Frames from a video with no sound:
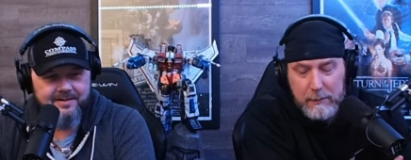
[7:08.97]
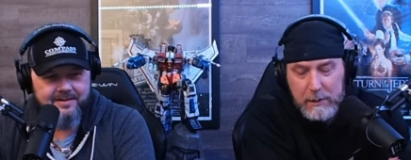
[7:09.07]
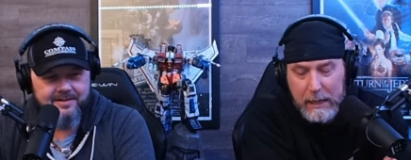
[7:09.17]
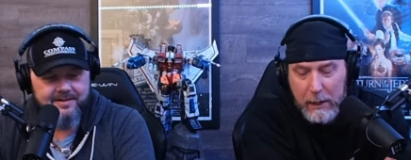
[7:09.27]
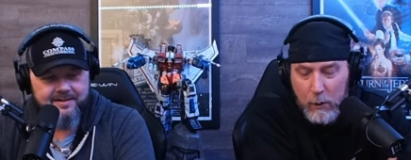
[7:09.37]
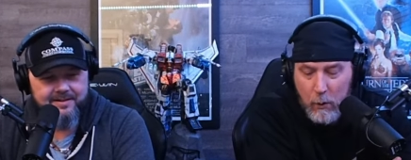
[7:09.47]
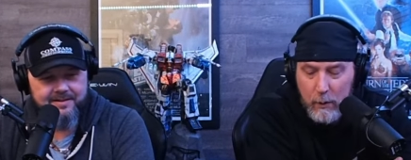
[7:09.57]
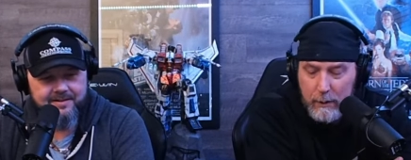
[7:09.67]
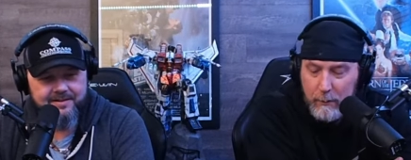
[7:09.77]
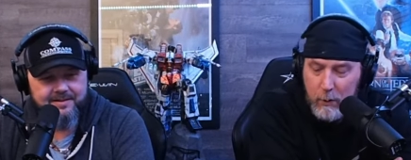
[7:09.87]

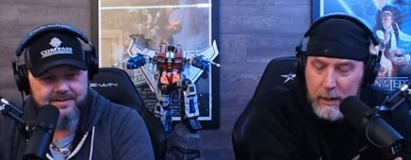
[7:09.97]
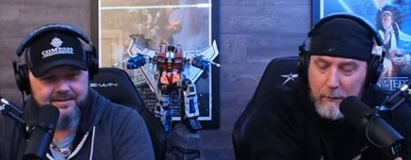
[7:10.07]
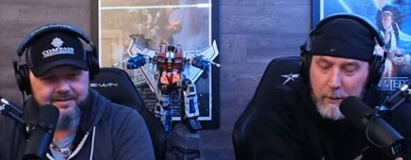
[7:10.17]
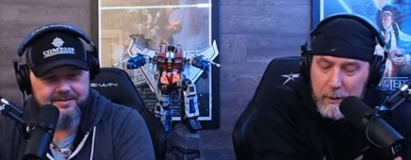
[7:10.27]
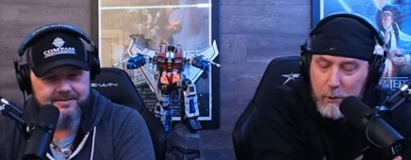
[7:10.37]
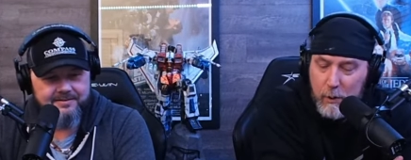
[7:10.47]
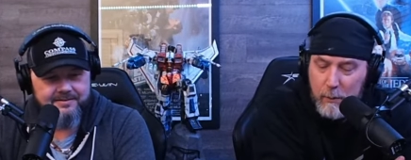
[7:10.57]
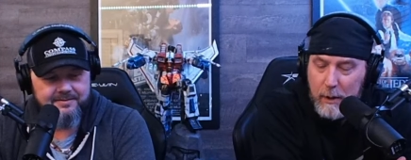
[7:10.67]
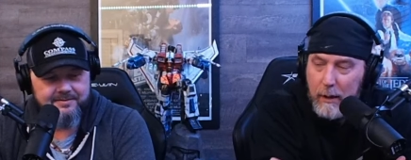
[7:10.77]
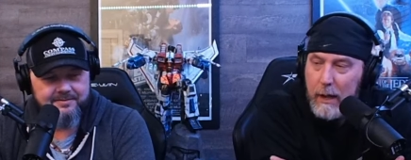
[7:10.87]
Speaker 1: skill and whatever to
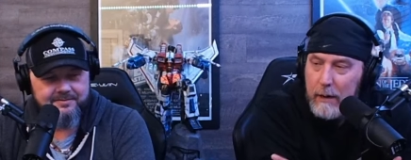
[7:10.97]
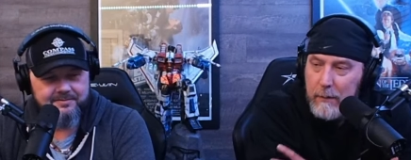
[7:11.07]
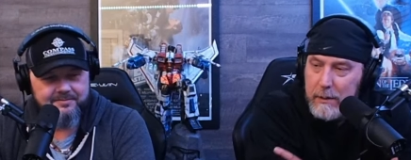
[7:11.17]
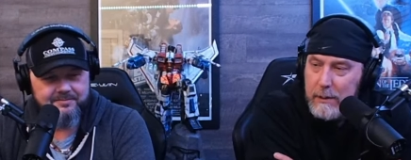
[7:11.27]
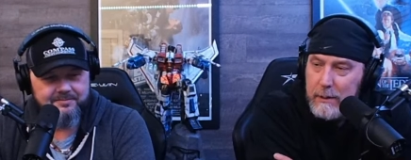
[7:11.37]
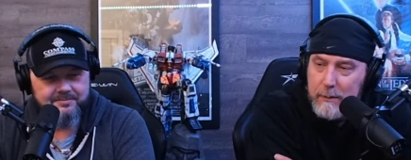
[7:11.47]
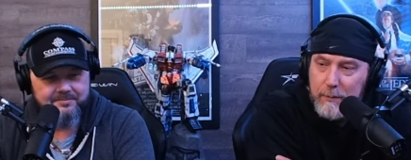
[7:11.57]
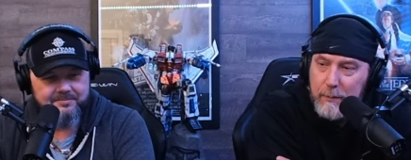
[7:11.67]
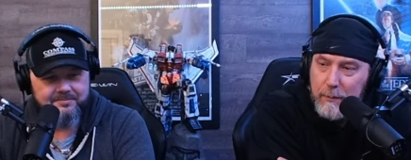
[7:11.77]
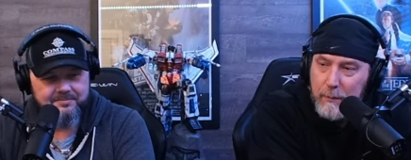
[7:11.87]
it, but a lot of it's just
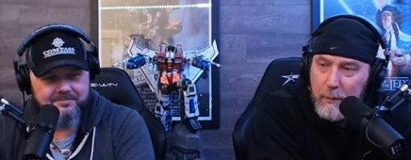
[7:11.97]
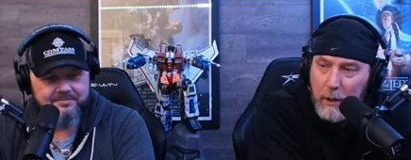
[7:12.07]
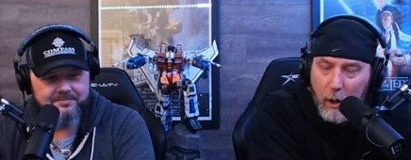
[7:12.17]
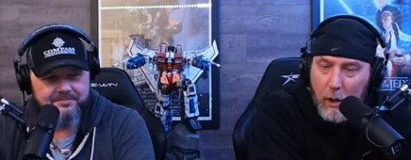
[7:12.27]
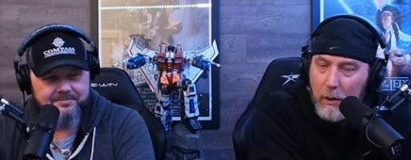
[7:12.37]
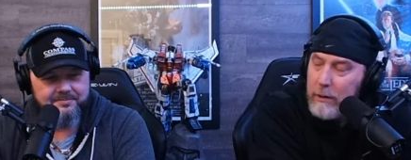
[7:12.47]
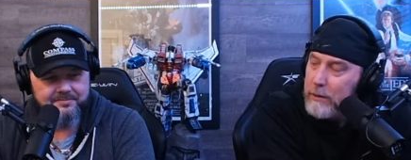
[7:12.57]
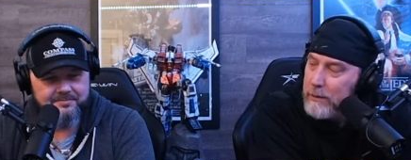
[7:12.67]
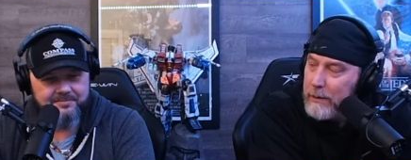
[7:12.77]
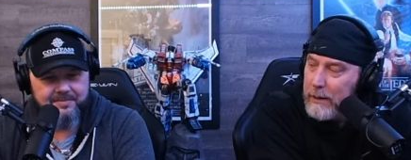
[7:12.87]
luck.
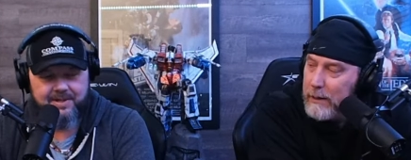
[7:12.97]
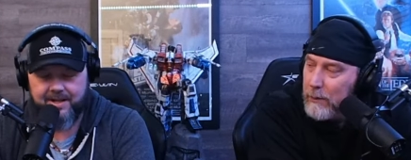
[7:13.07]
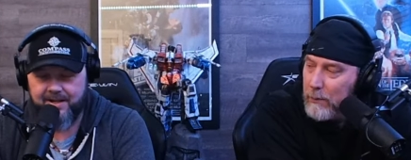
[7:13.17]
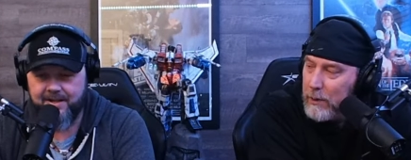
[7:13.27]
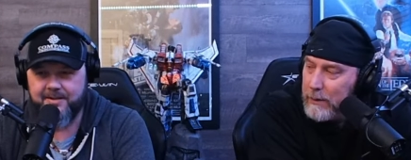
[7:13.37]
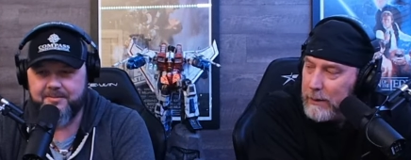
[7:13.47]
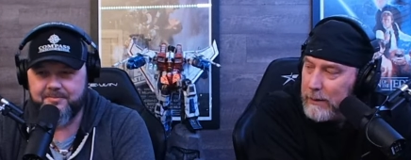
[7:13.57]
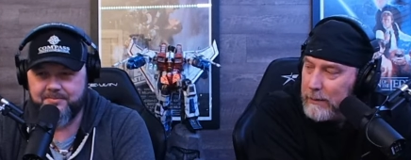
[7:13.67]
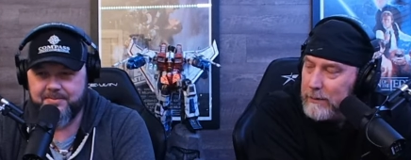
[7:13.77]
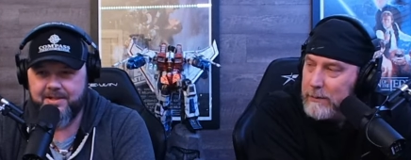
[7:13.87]
It, it yeah.
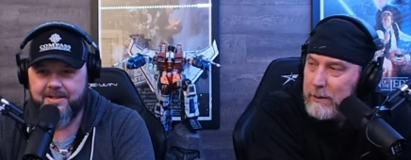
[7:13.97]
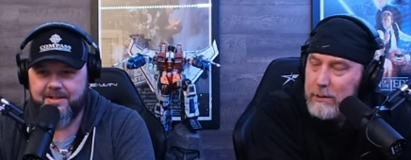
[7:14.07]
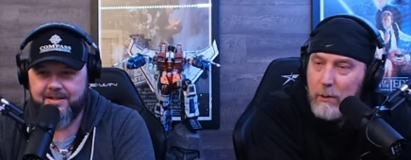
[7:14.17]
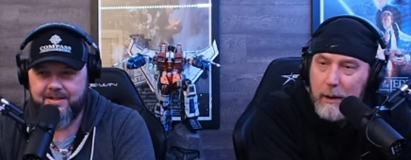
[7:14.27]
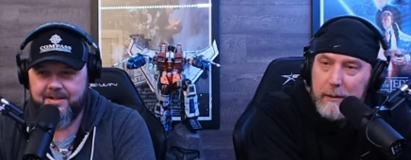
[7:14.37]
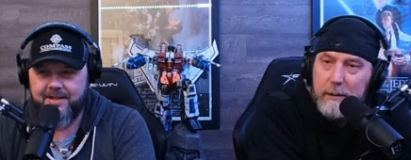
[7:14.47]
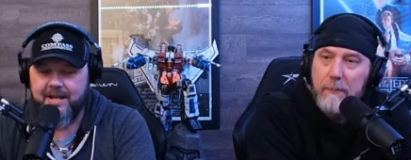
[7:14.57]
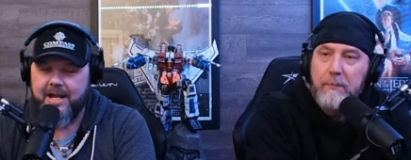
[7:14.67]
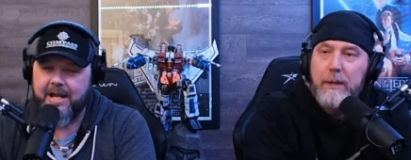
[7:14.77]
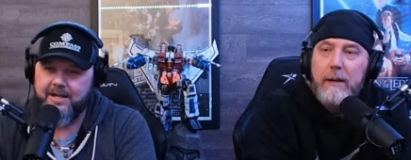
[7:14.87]
really is. That's crazy.
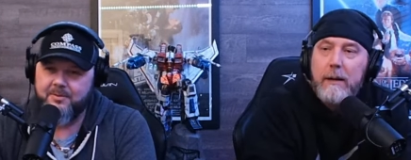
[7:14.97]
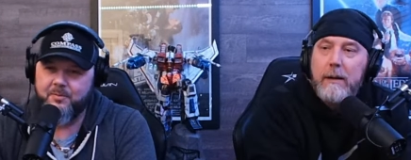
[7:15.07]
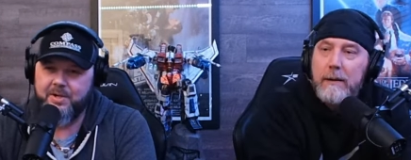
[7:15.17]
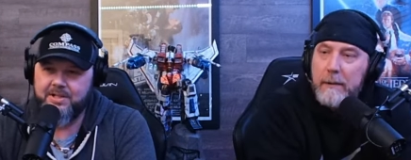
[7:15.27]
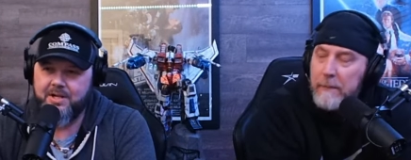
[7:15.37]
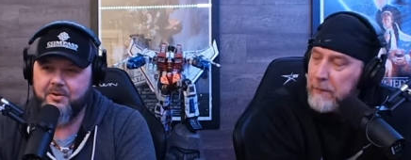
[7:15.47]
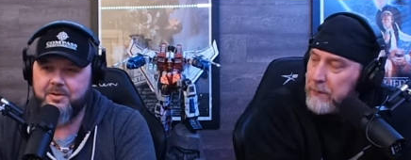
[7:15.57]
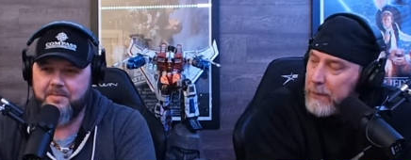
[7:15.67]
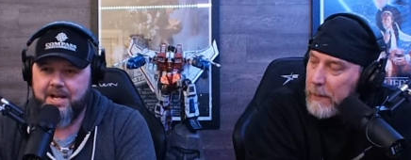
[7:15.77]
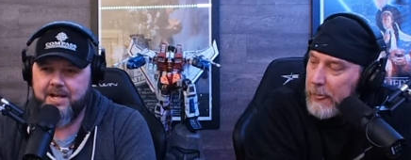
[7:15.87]
Speaker 2: And we
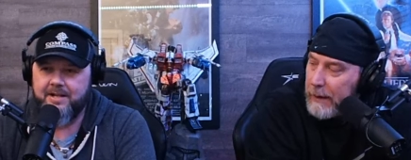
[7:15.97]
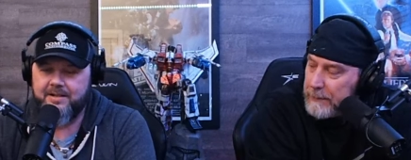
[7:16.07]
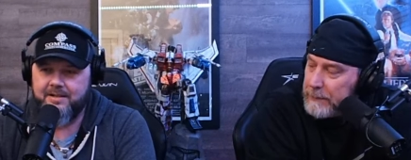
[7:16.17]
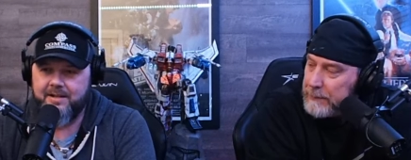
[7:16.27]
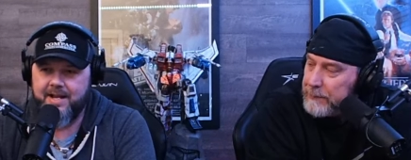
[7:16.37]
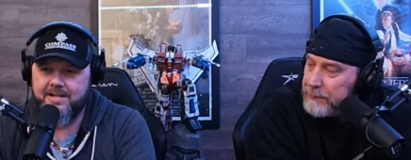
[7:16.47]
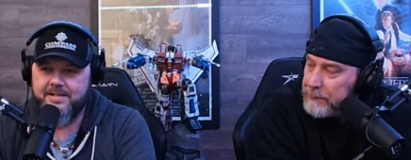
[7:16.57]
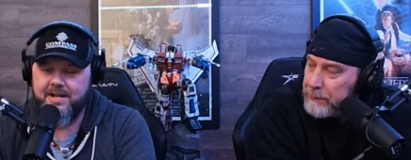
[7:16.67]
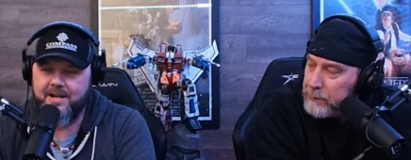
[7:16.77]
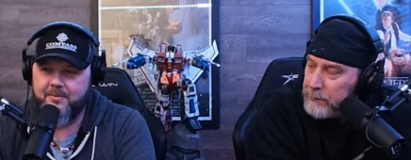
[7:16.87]
talked about it
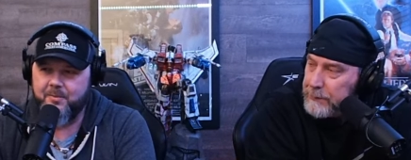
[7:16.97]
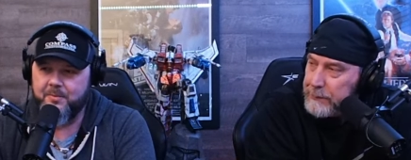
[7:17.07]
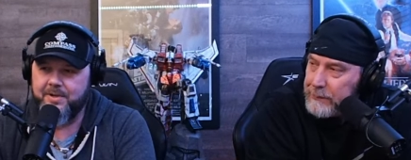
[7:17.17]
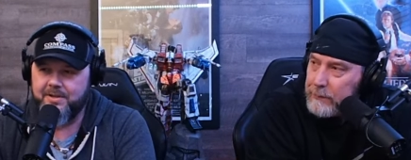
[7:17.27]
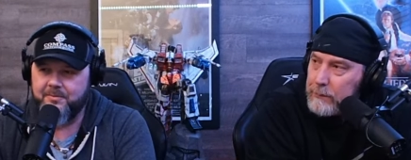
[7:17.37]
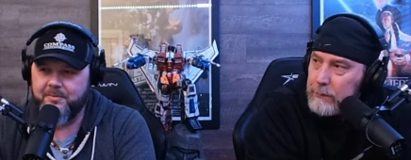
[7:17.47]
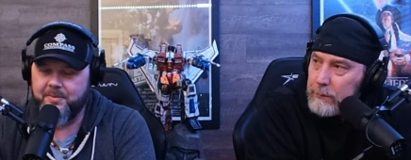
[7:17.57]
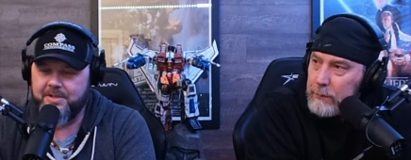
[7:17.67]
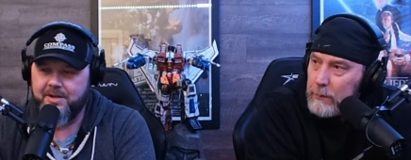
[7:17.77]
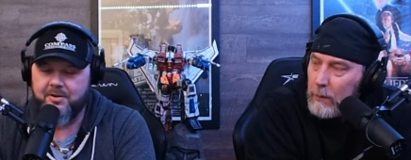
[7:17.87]
last time when we
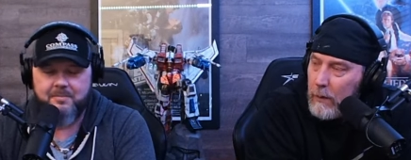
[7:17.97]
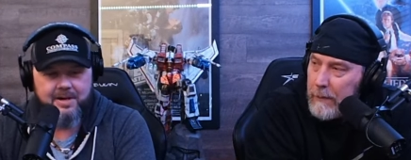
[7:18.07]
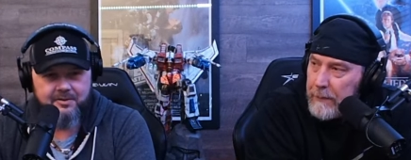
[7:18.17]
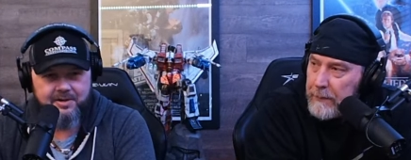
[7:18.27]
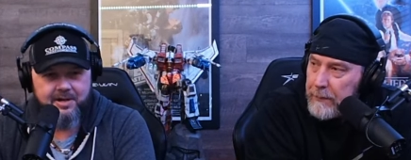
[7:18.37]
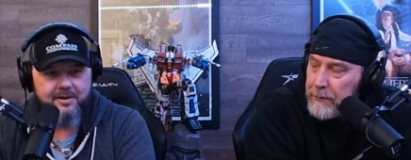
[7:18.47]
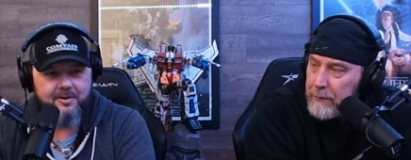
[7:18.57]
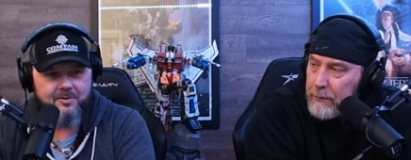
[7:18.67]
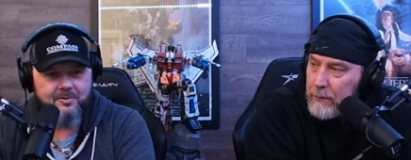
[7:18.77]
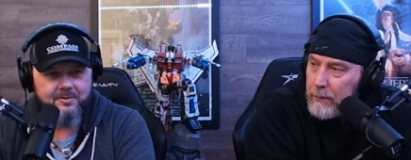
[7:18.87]
when we talked about
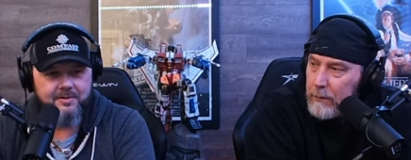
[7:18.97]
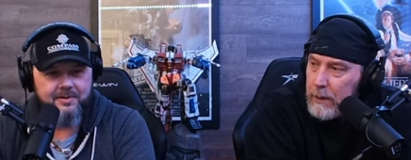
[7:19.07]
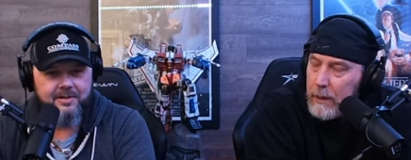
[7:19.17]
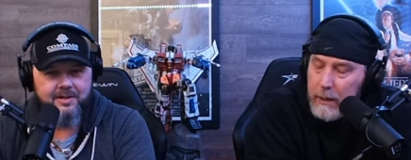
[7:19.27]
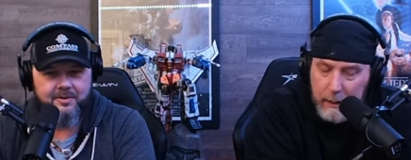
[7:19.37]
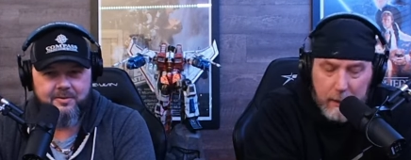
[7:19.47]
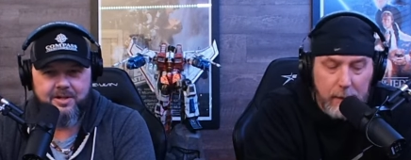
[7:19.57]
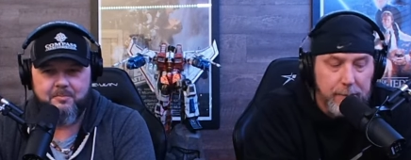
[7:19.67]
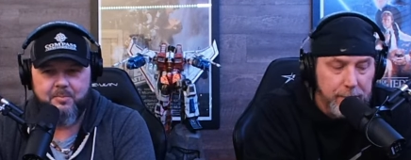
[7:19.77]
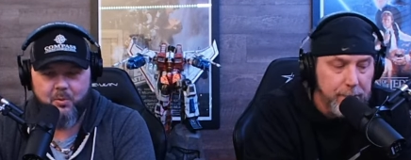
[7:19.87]
Carol. You know yeah.
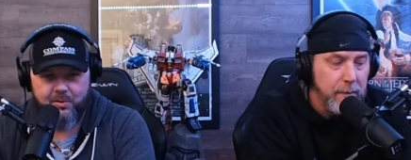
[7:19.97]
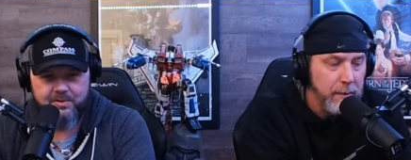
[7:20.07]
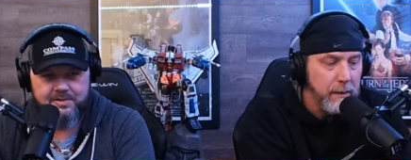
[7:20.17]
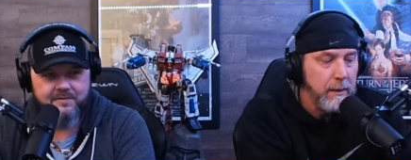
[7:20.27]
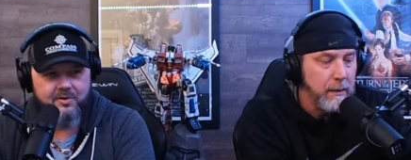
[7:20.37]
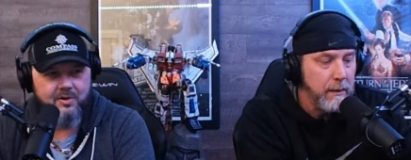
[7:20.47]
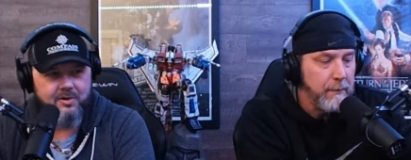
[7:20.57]
the importance of our